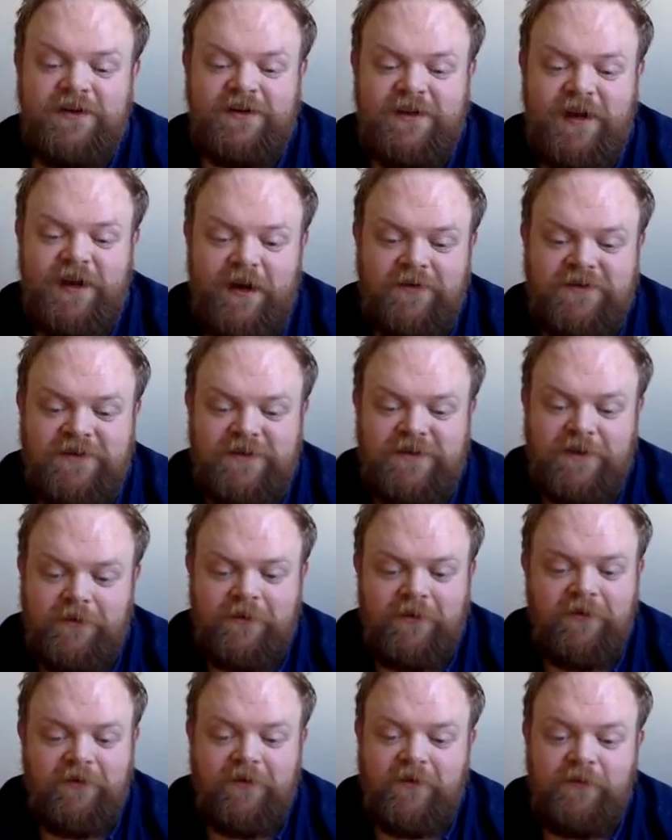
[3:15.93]
shouted the
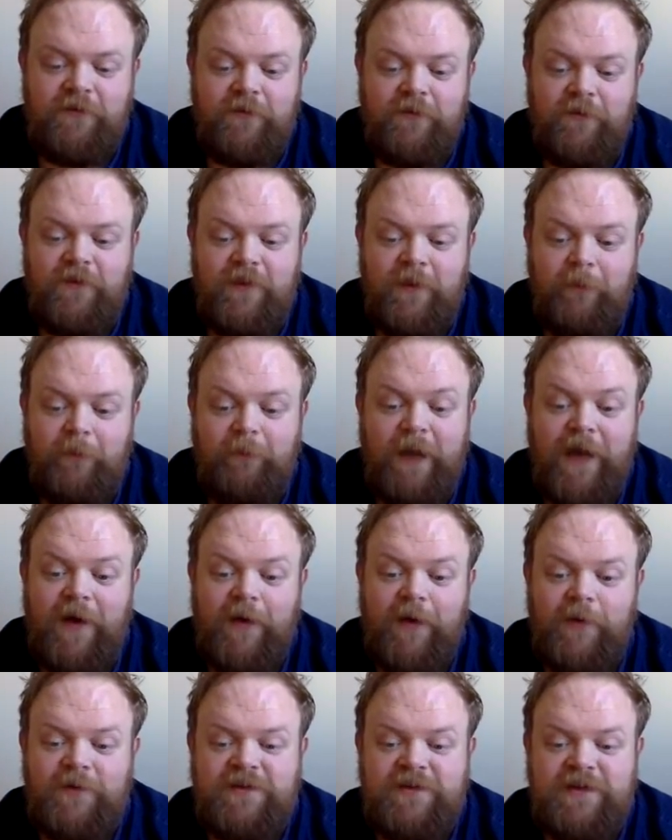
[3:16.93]
griffin with a
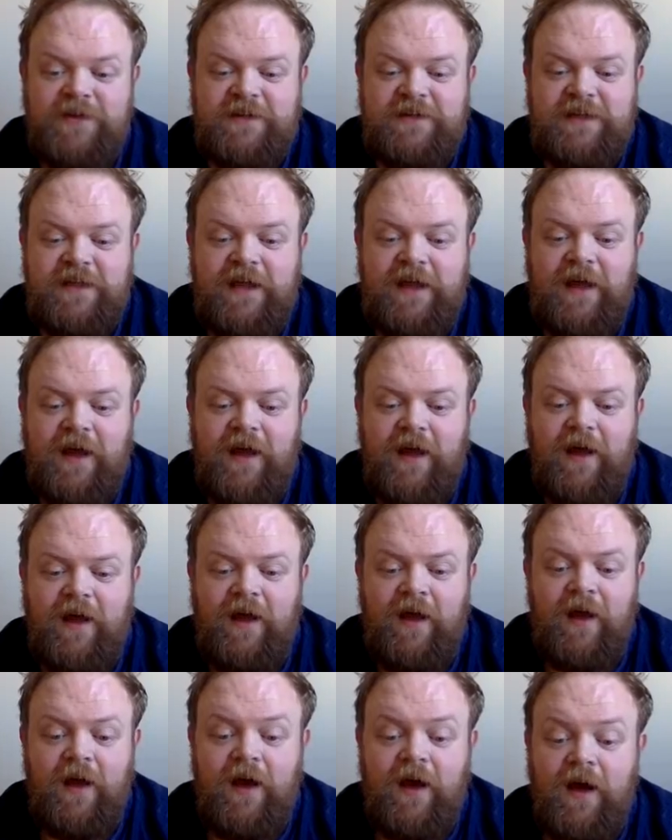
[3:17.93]
bound into the
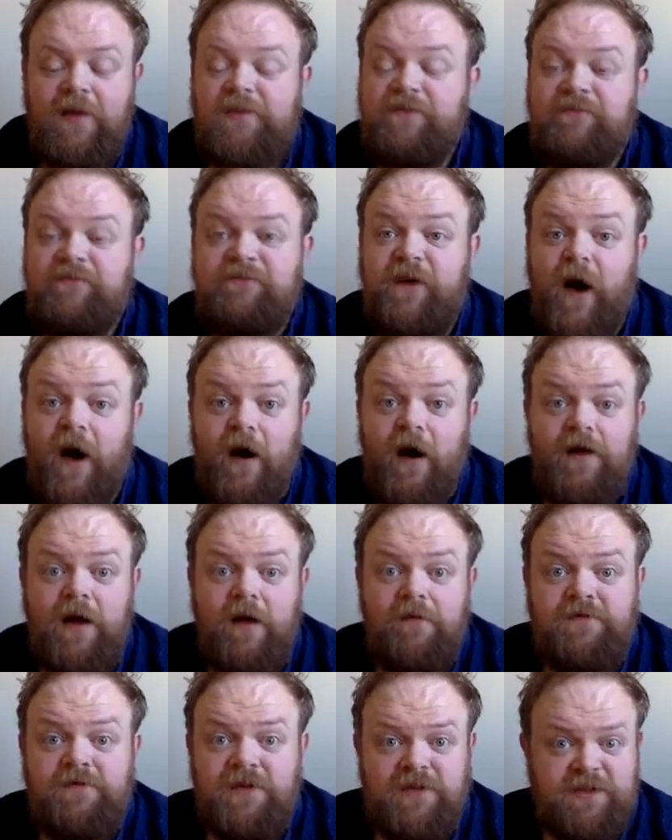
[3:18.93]
air, "as far
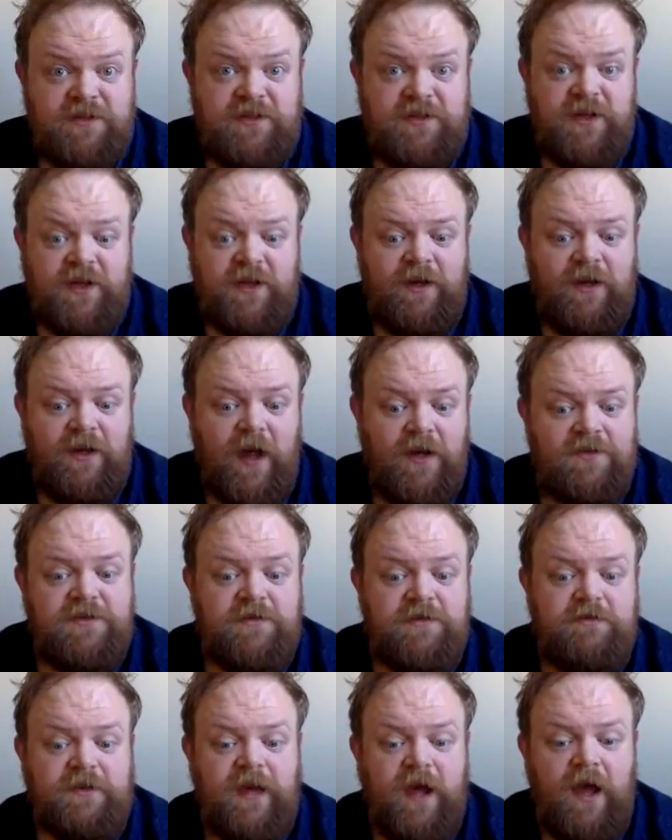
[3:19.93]
out to sea
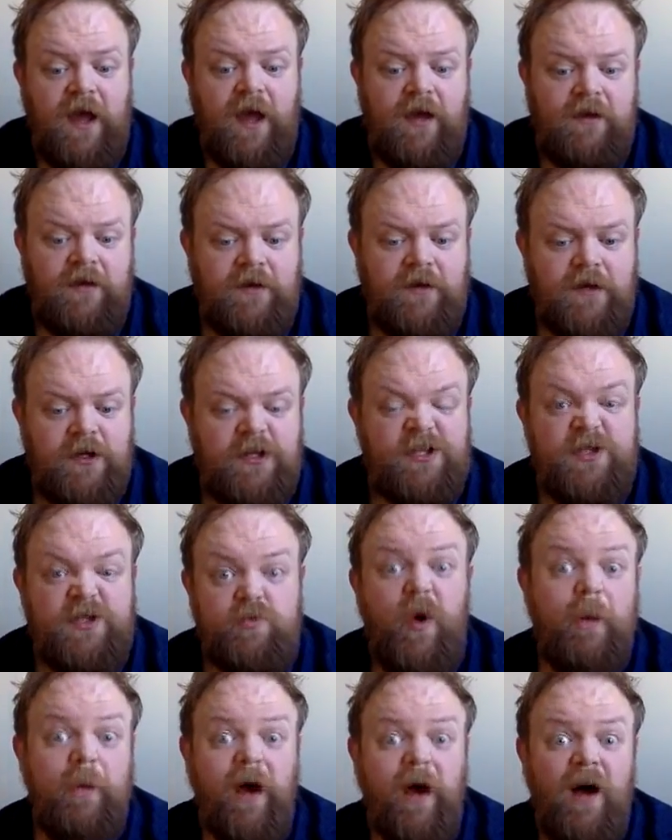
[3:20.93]
as you can."
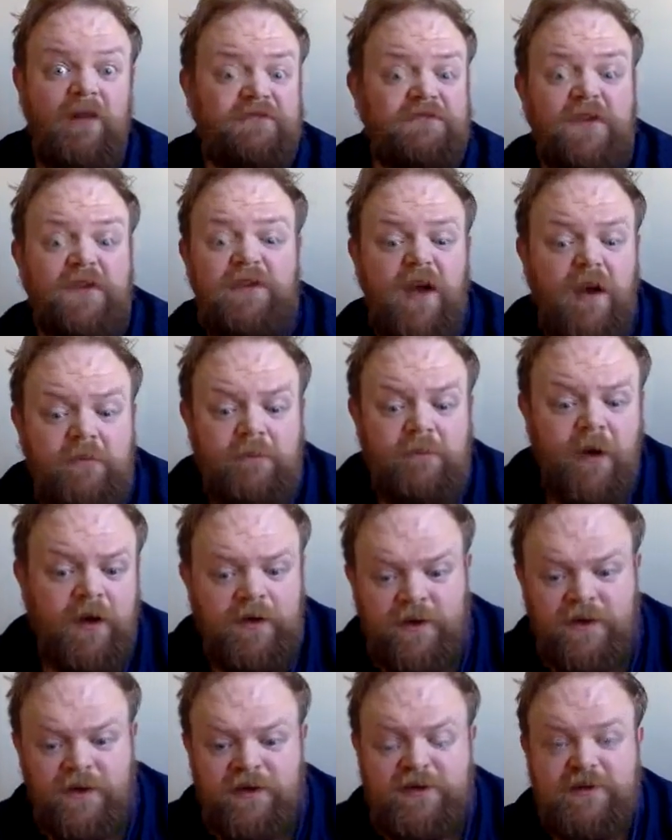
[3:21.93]
"Swim after
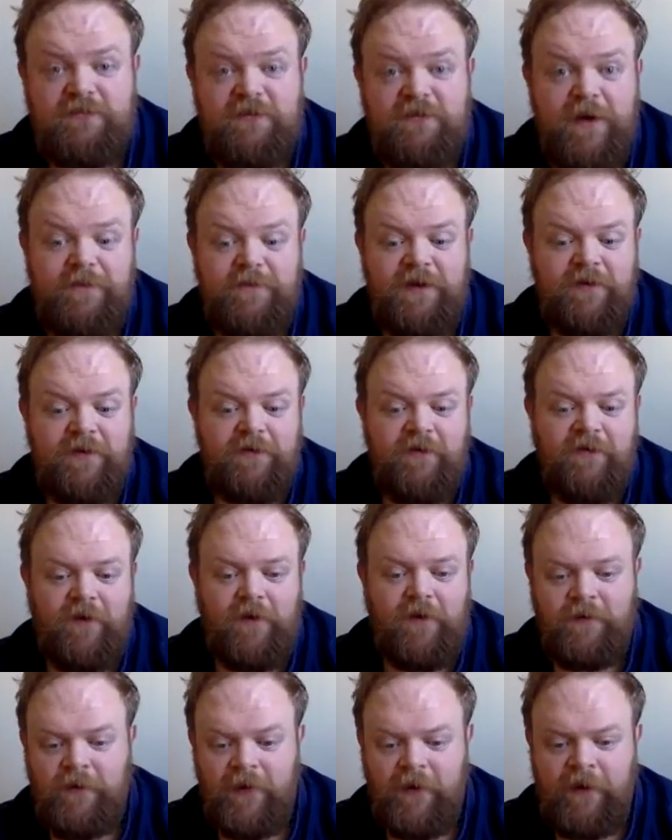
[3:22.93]
them!" screamed the
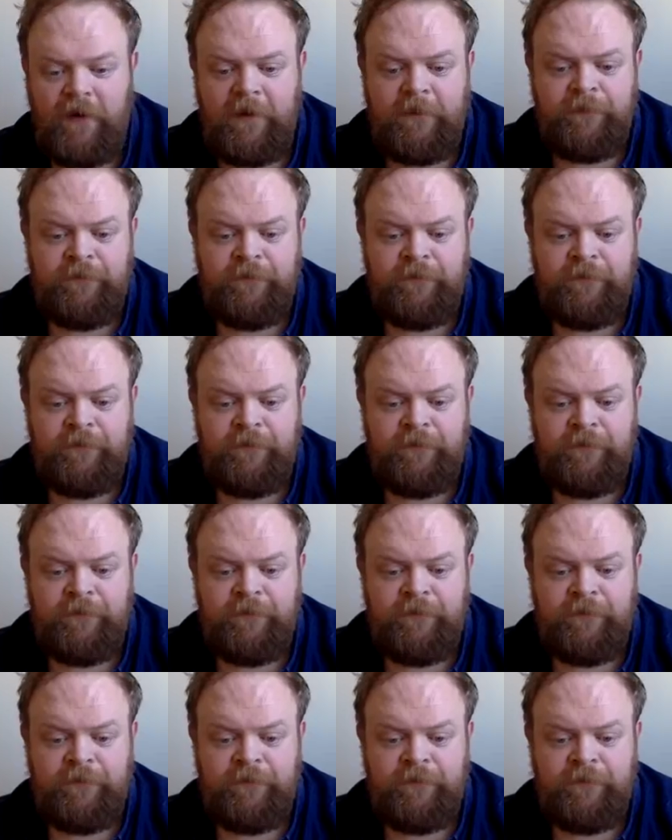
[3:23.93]
griffin.